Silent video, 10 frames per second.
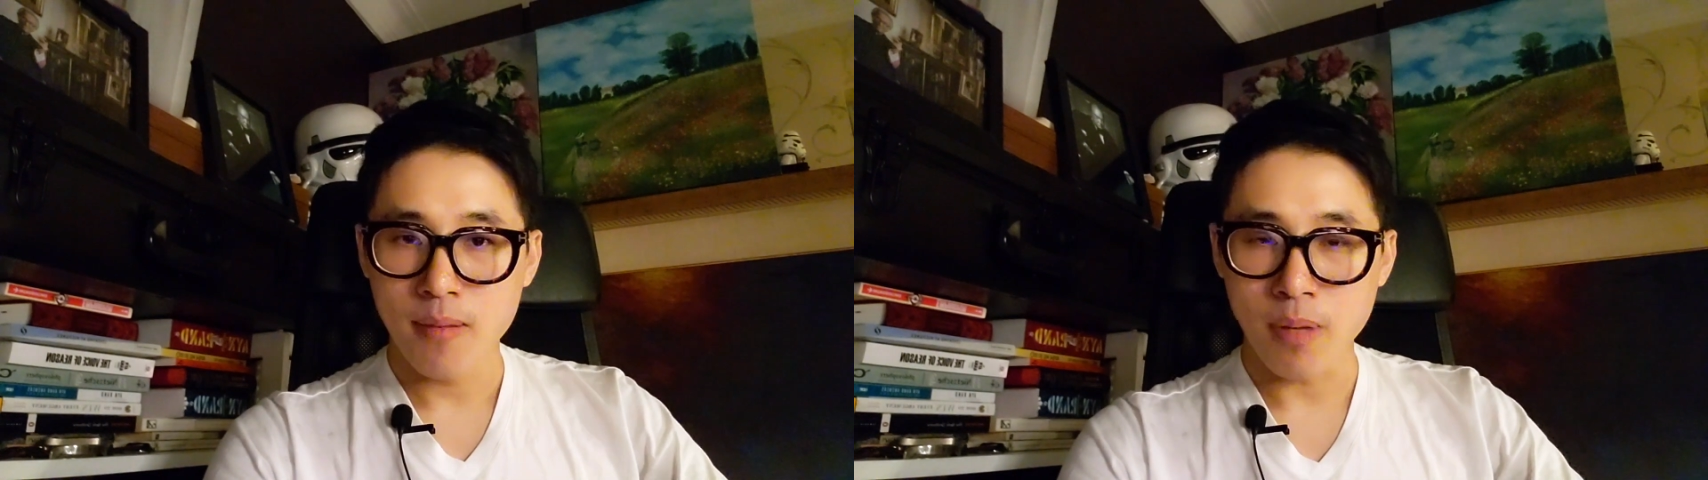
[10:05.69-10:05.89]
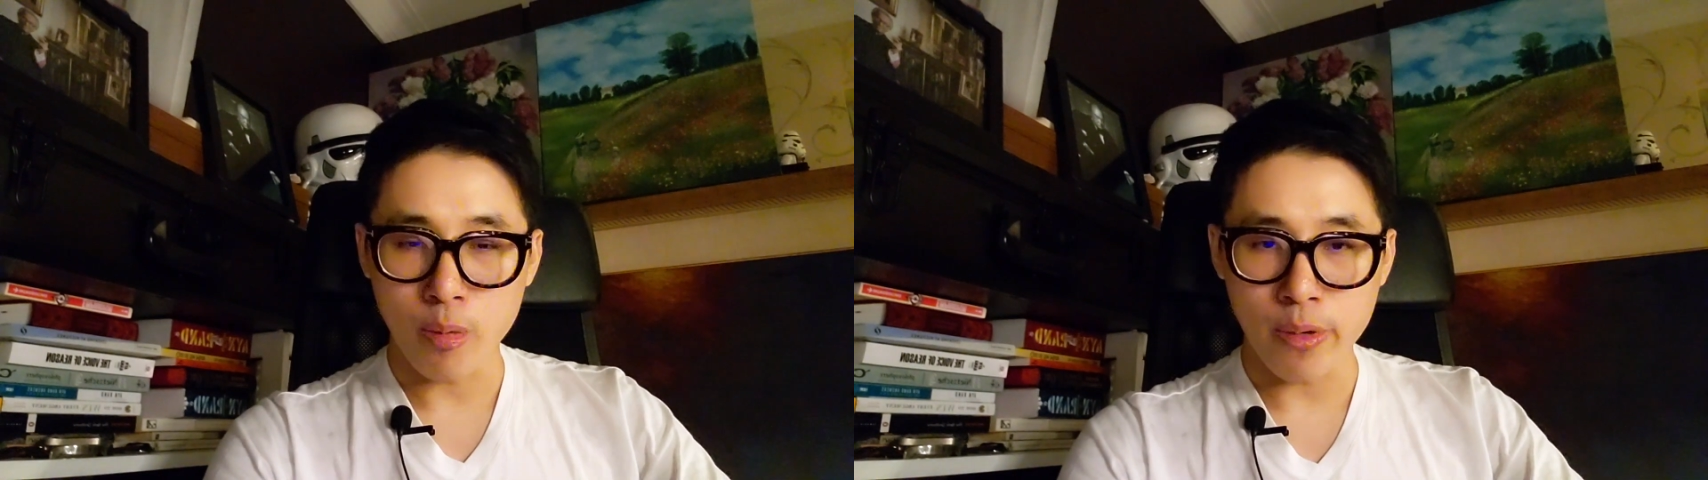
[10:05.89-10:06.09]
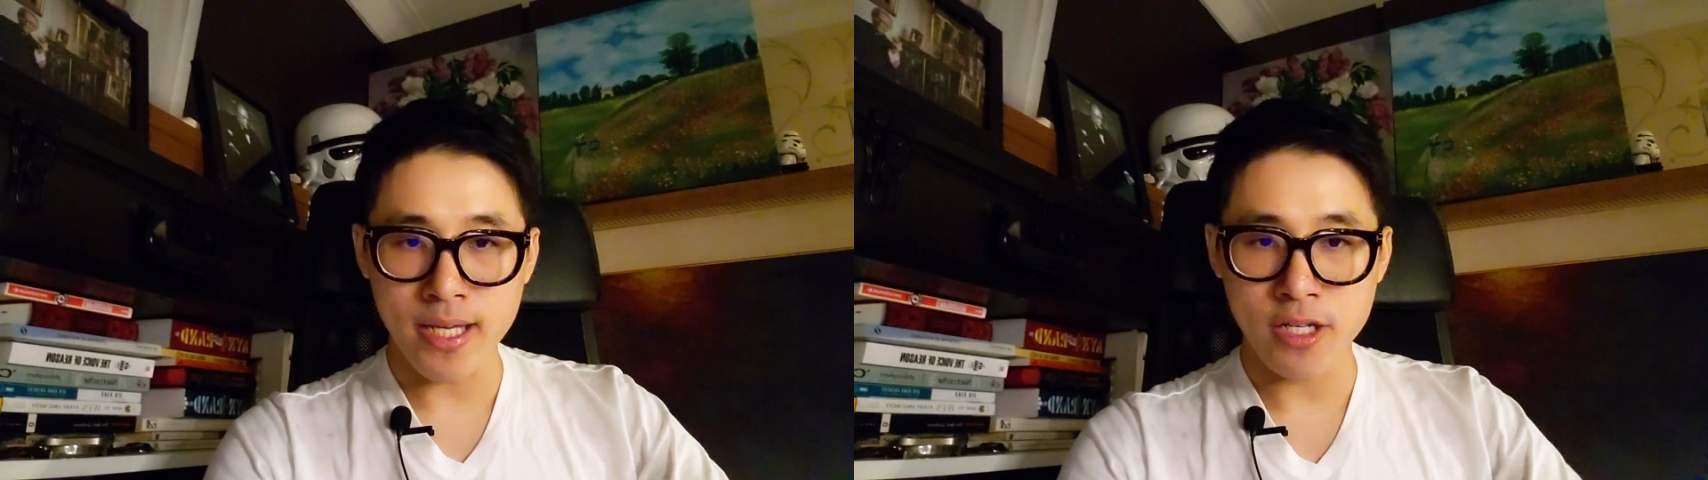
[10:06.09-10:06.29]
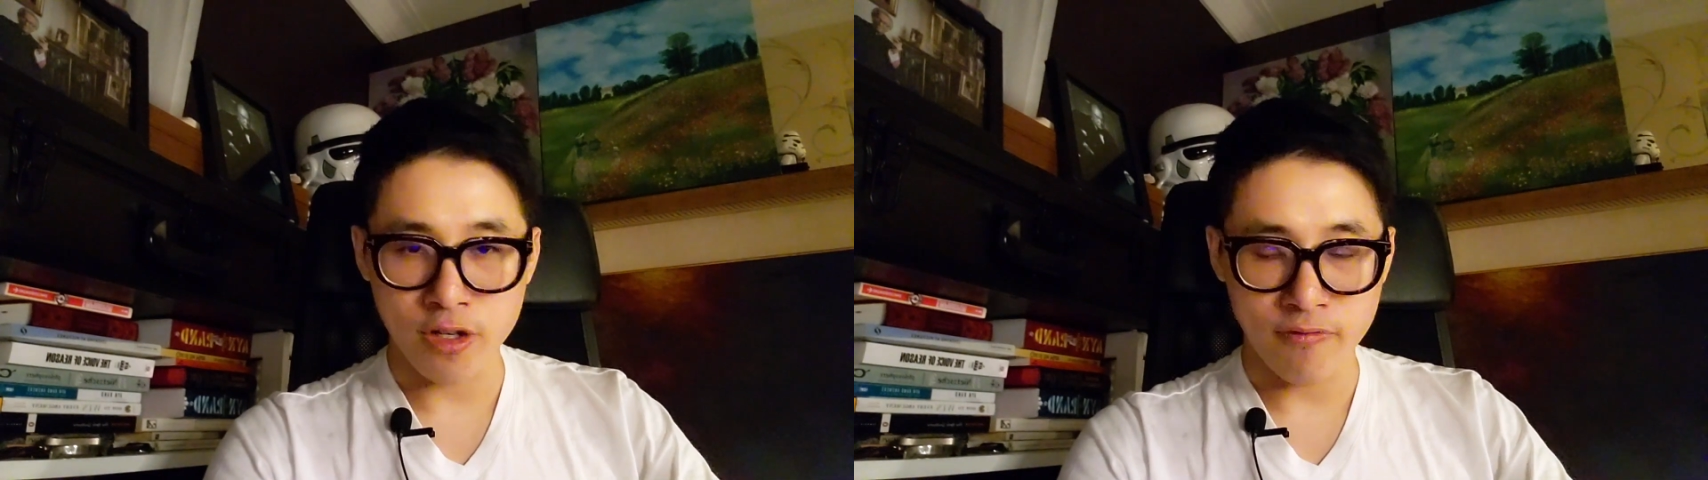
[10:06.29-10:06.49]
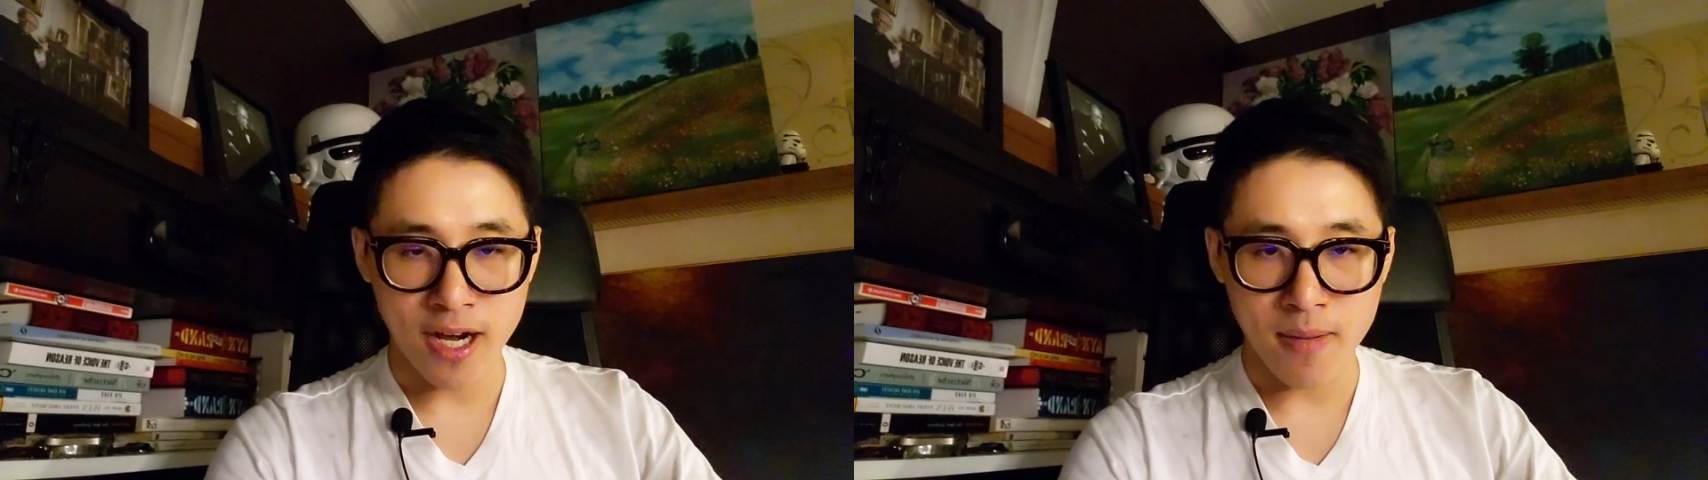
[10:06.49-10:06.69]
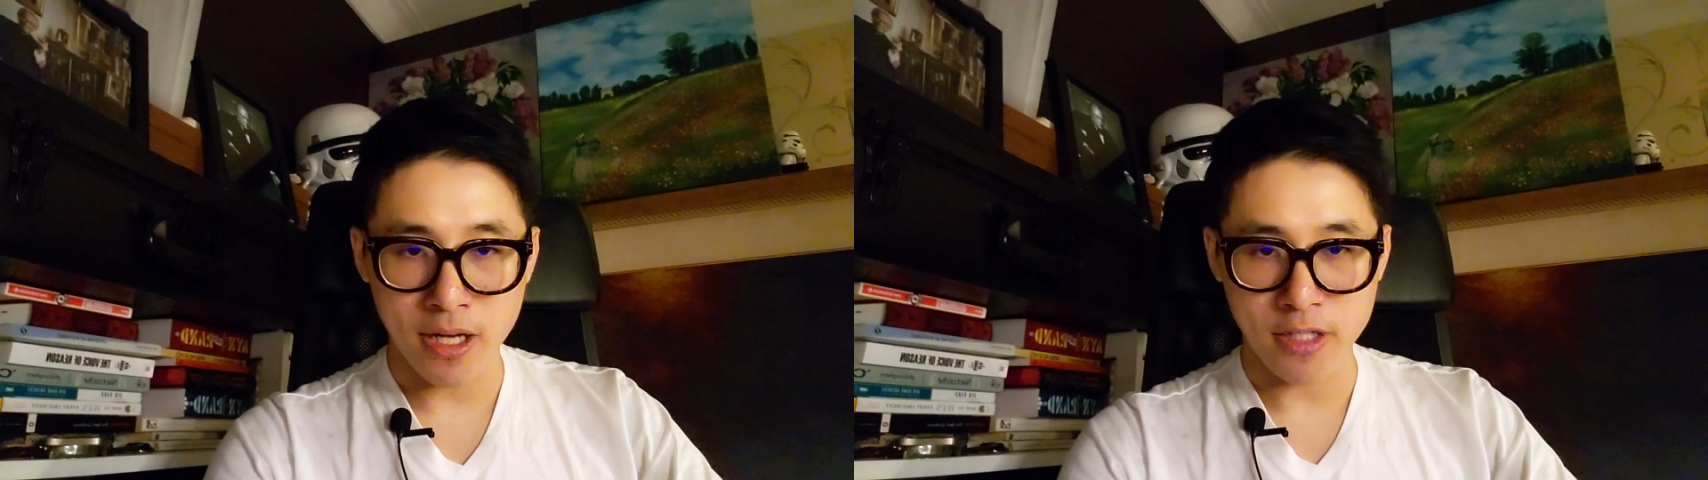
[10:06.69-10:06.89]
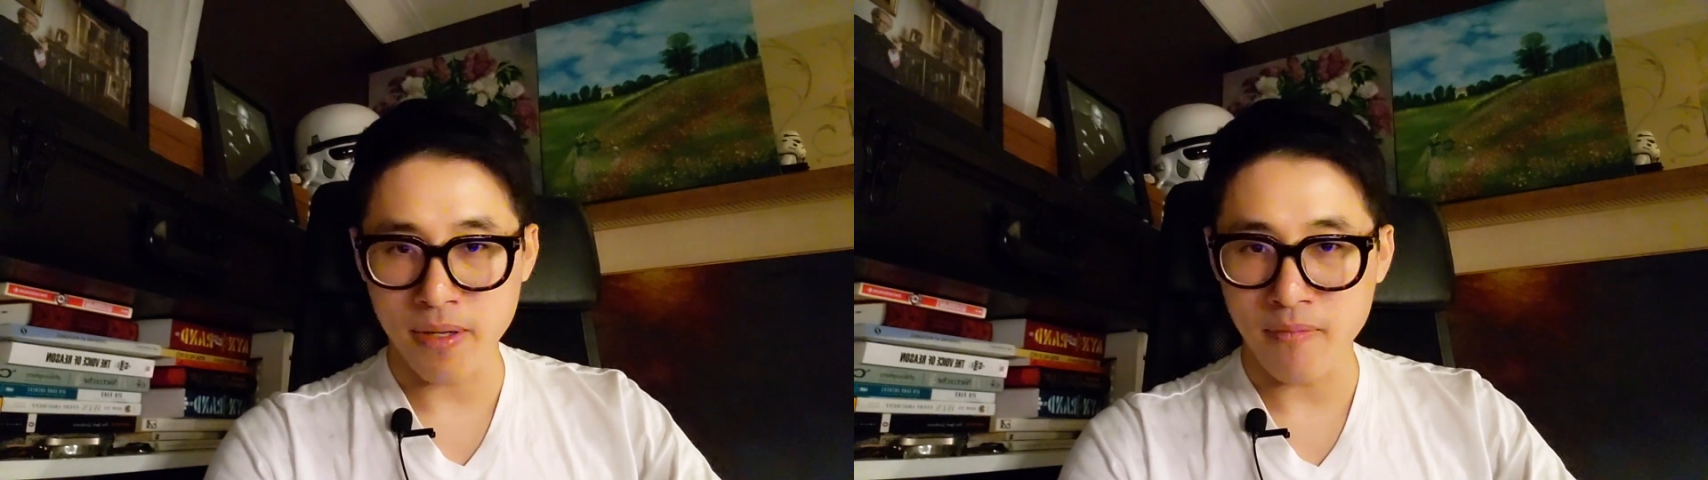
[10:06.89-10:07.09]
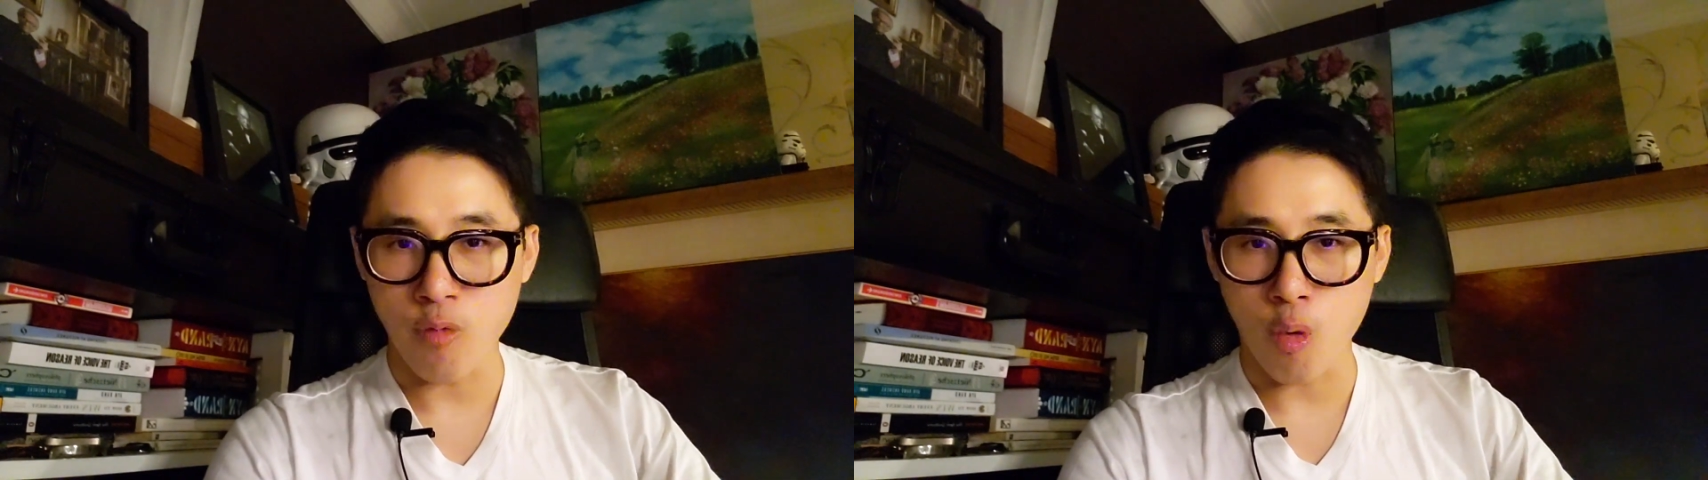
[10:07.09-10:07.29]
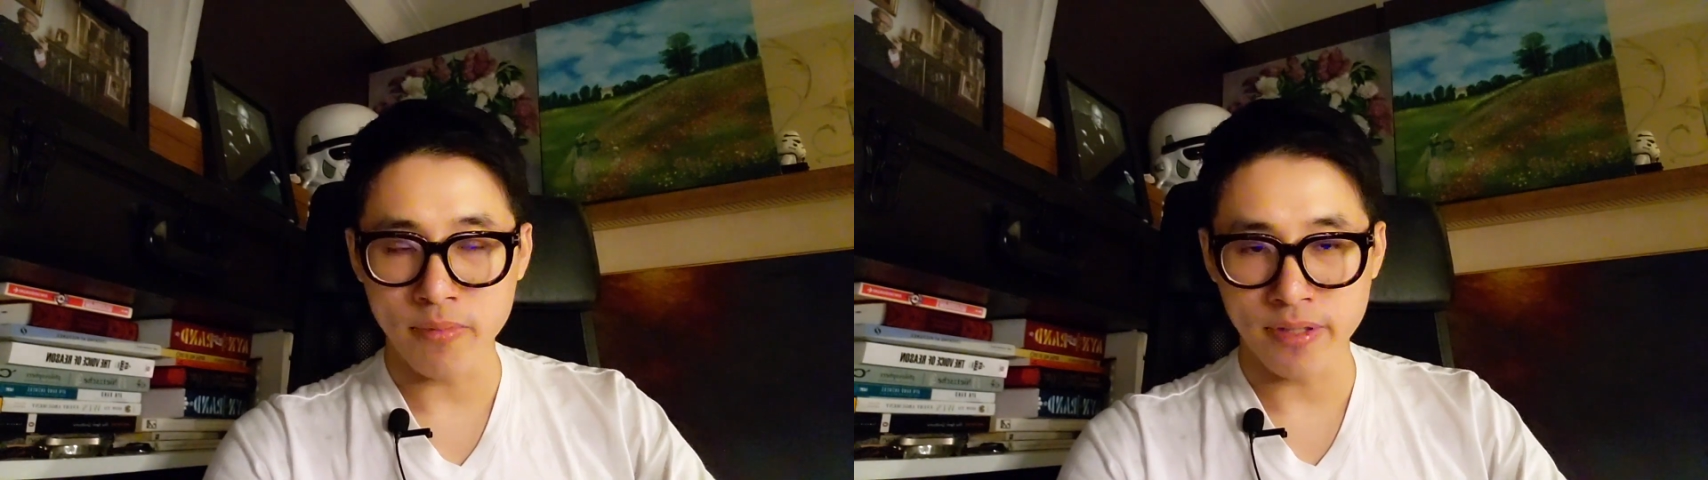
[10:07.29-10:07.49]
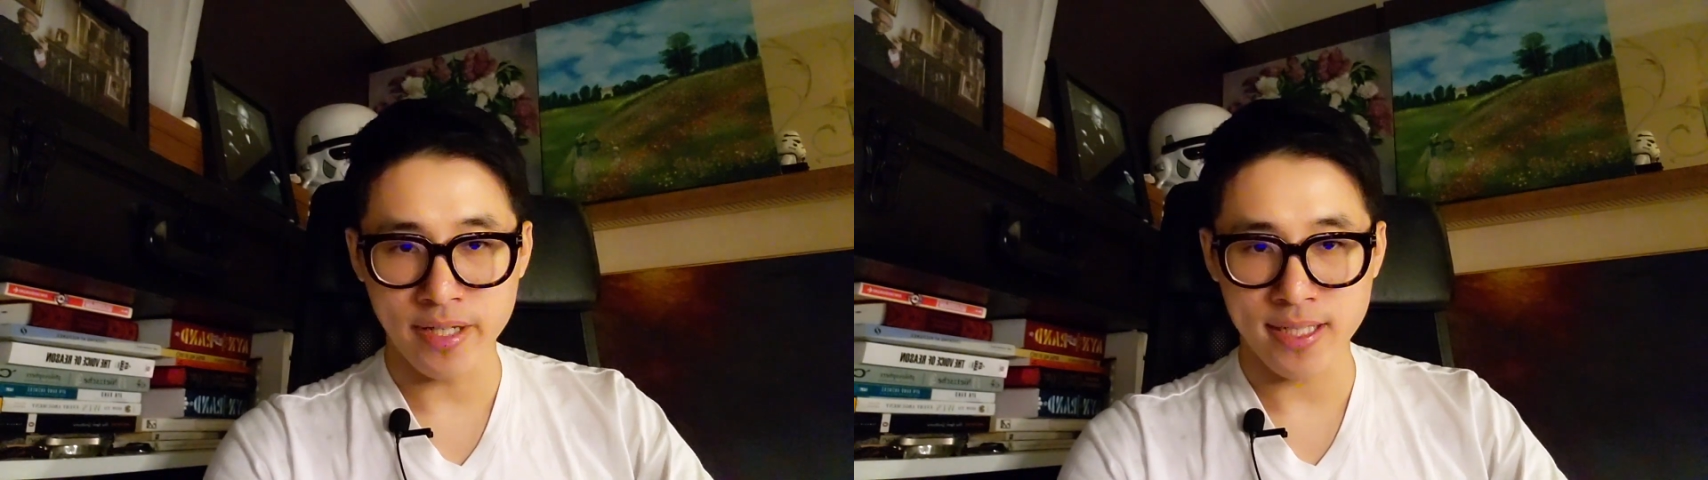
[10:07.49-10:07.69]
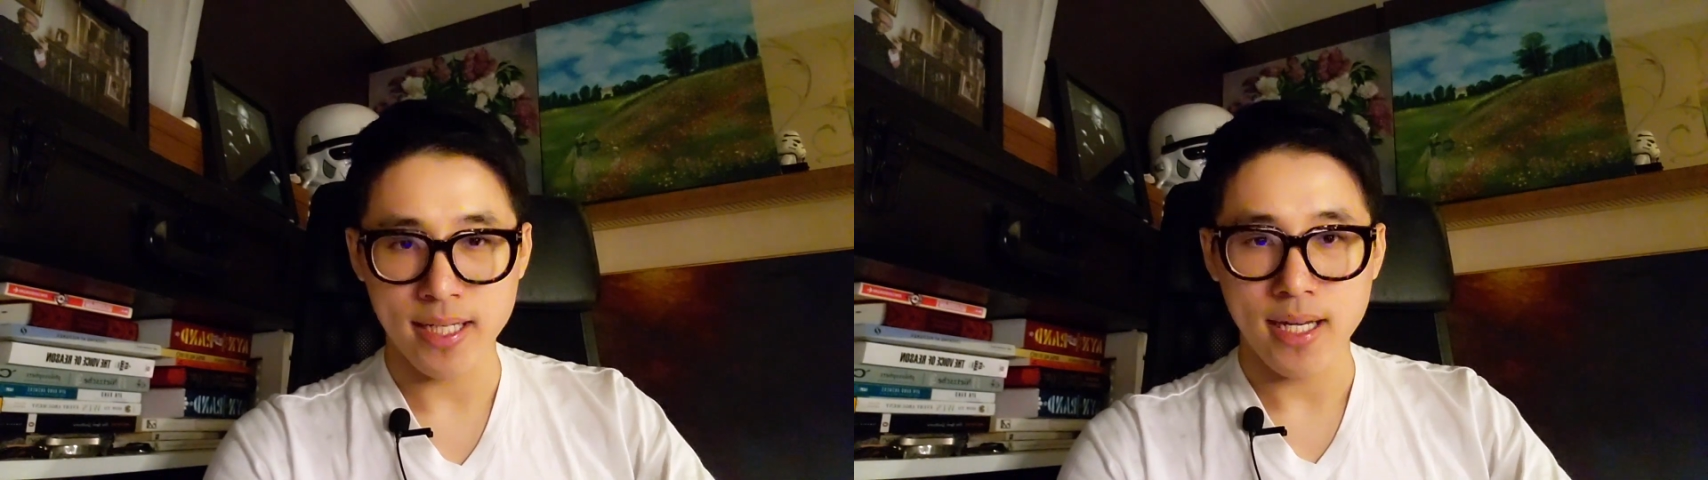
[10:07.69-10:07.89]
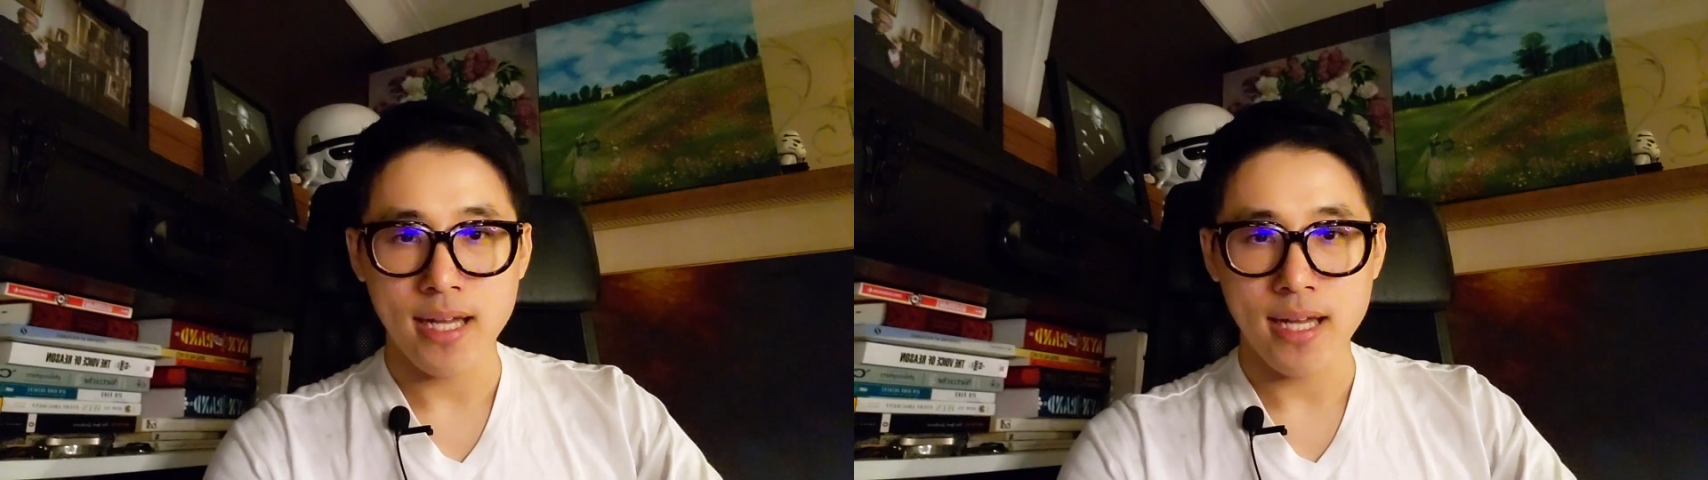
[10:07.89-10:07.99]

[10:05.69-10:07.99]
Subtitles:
but we should very much be informed of it,